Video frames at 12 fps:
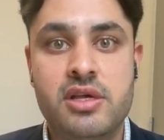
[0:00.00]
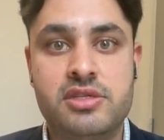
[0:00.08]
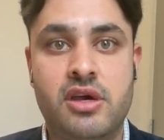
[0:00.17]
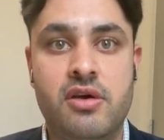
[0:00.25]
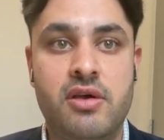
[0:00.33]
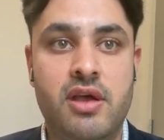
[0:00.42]

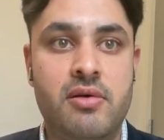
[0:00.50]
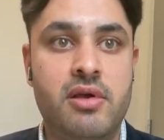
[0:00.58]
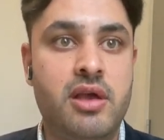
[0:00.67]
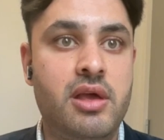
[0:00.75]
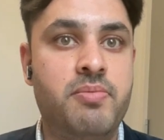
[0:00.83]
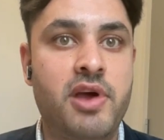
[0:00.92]
So
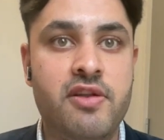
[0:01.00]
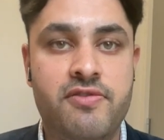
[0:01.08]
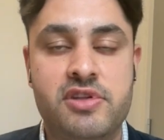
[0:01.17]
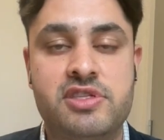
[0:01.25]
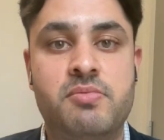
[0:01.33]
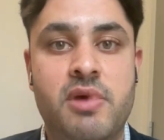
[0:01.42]
it
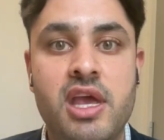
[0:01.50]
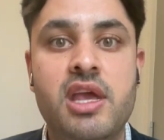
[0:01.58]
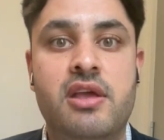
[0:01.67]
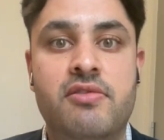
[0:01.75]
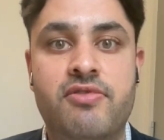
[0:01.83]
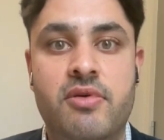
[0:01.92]
benefits me